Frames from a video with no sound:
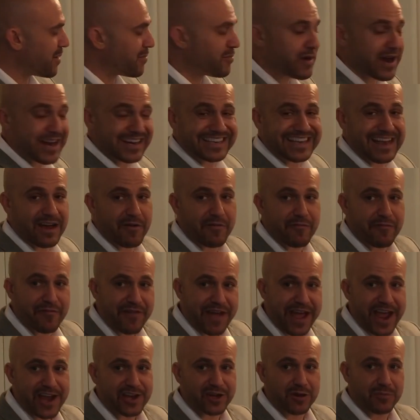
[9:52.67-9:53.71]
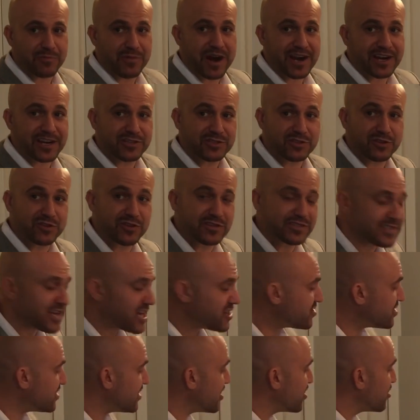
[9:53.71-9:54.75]
and break down fat in your body, so
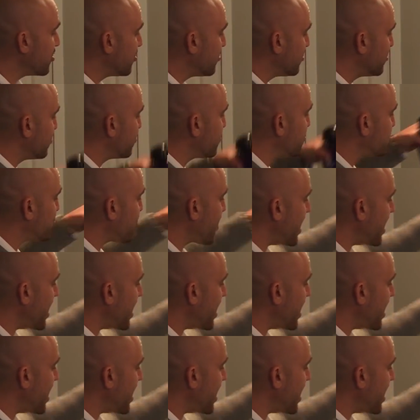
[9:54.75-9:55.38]
you'll lose